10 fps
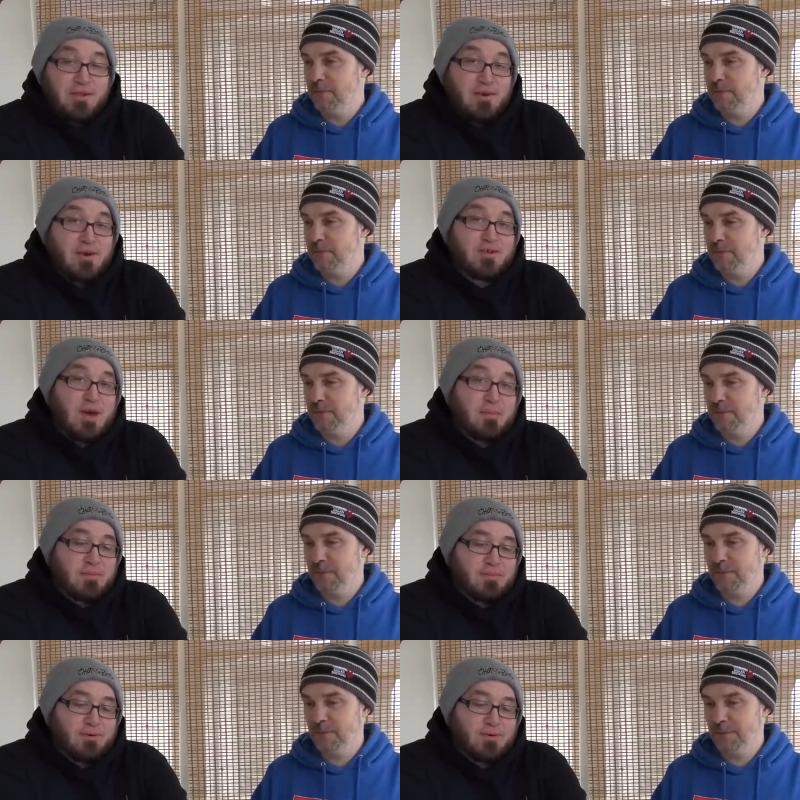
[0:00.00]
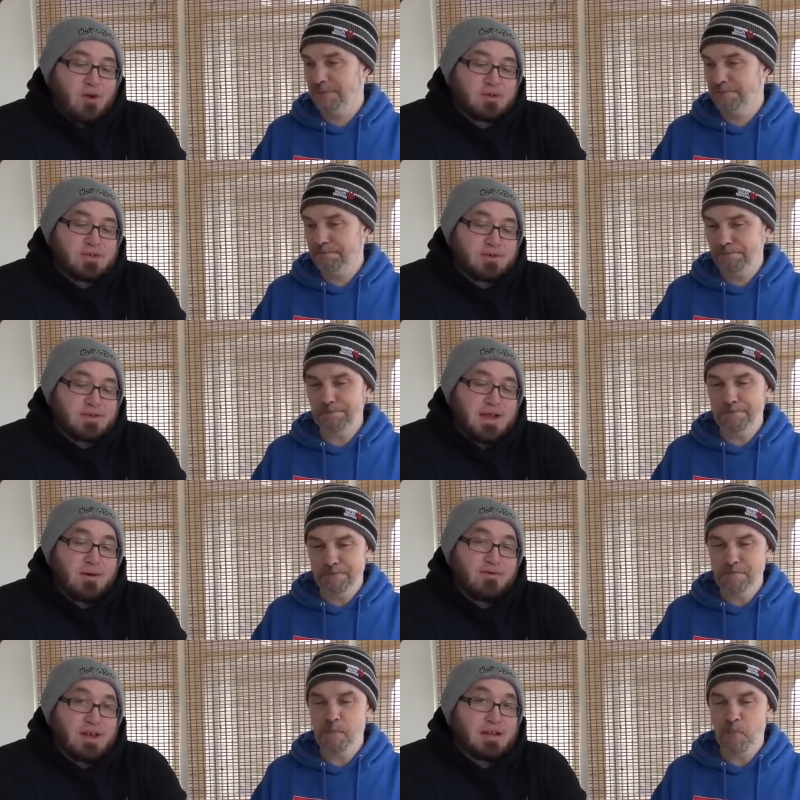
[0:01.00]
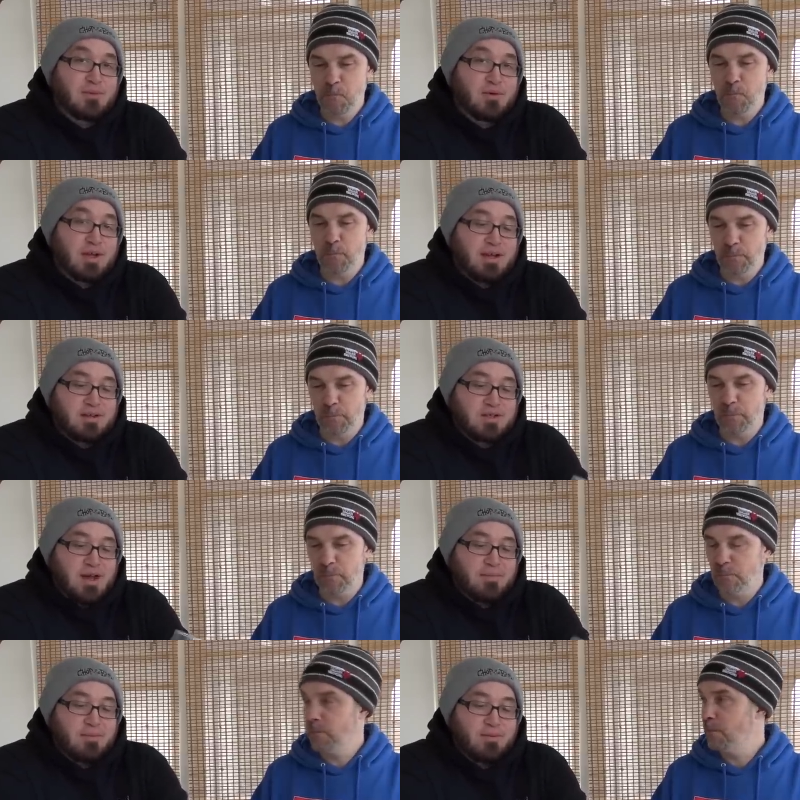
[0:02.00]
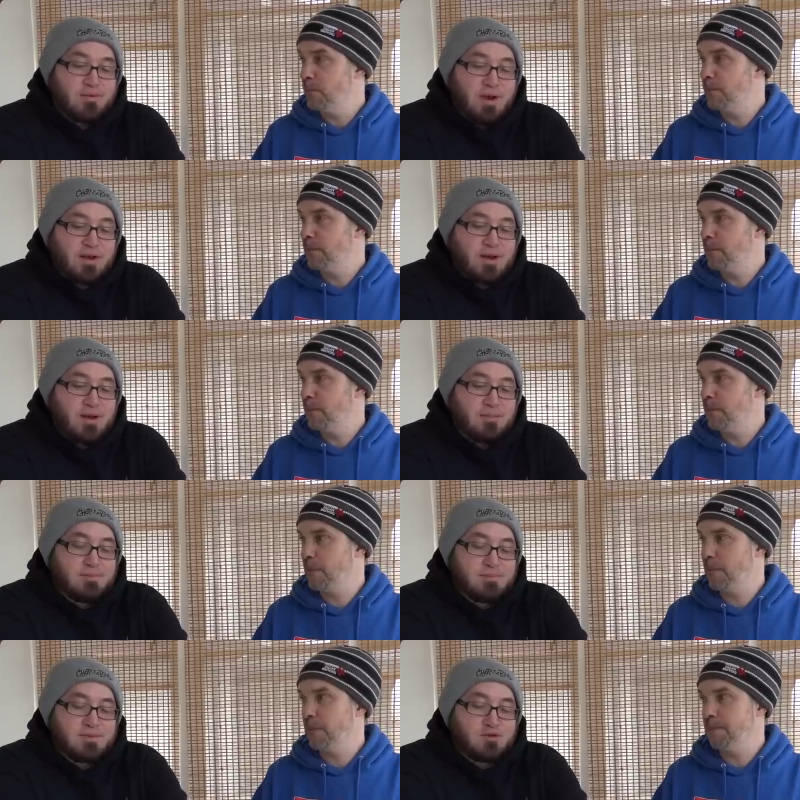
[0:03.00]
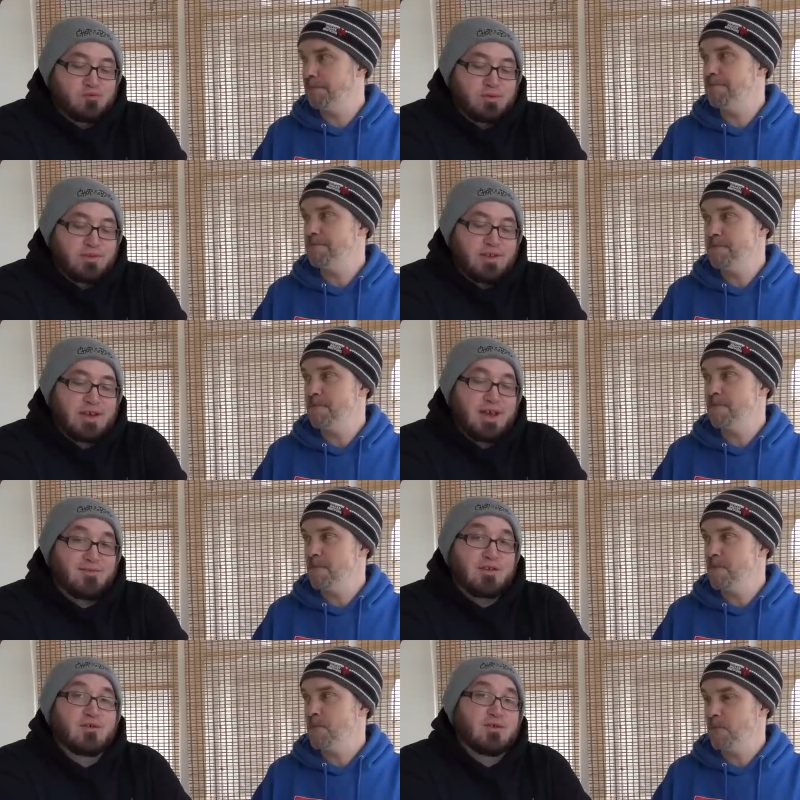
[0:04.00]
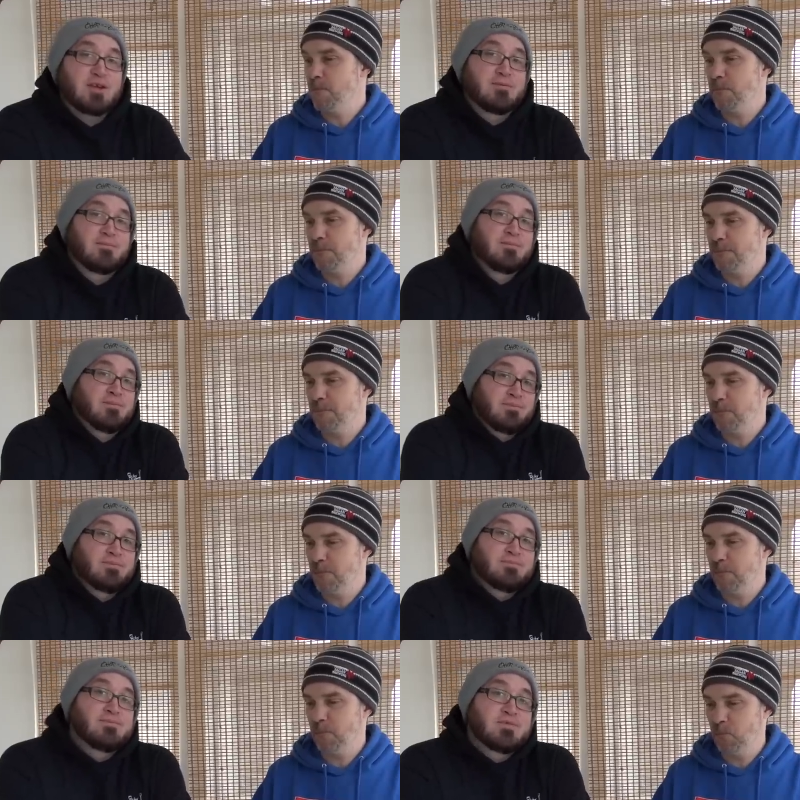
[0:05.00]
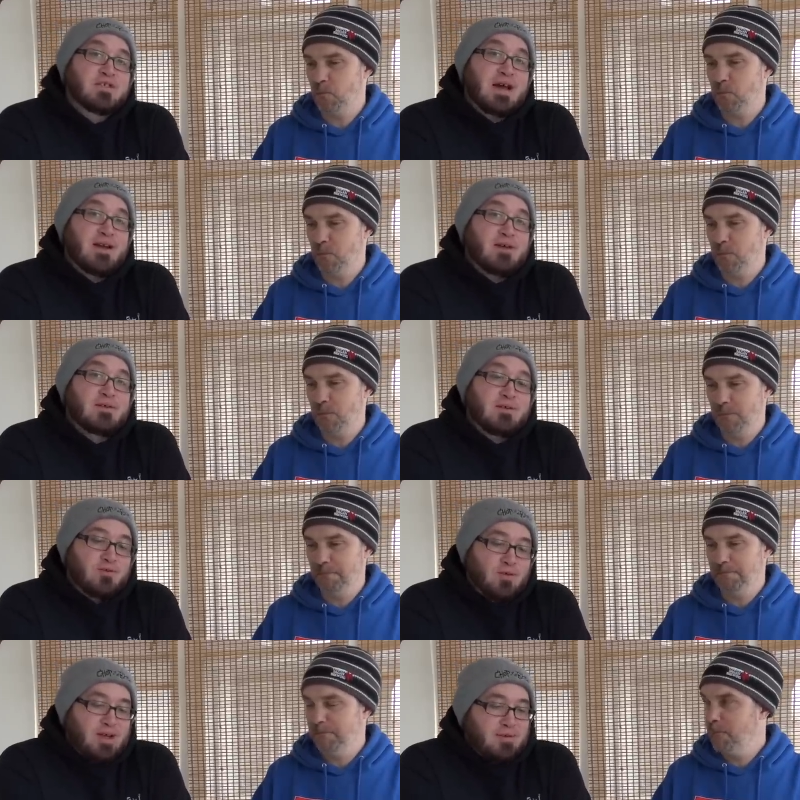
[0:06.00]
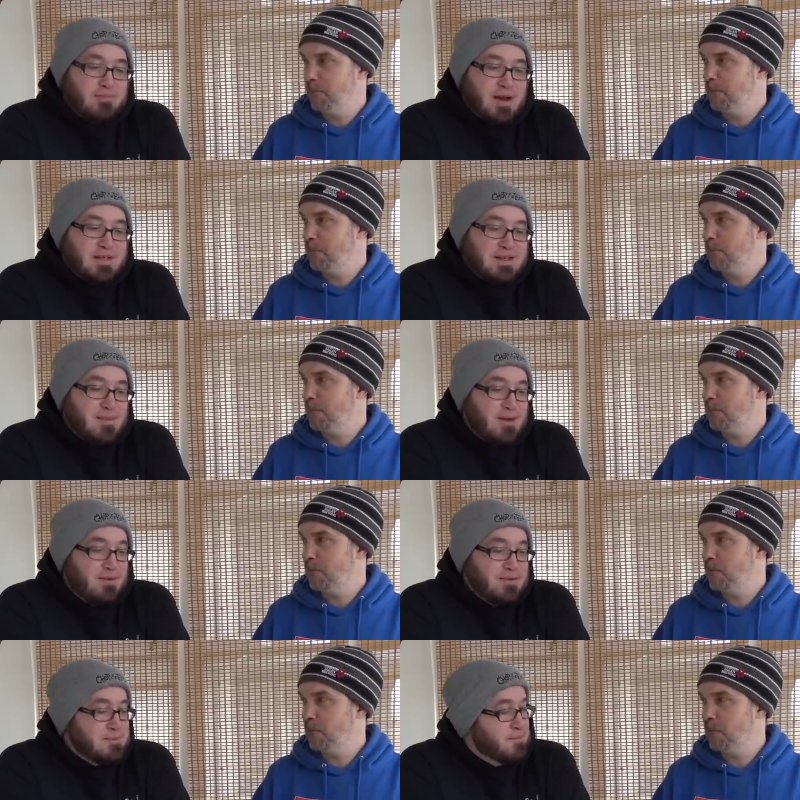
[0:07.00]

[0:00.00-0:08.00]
Speaker 1: when they're on Chop and Brew coasters, now available at chopandbrew.com. Super thick, heavy duty. Shout out to DeWitt and Boxy Mouth.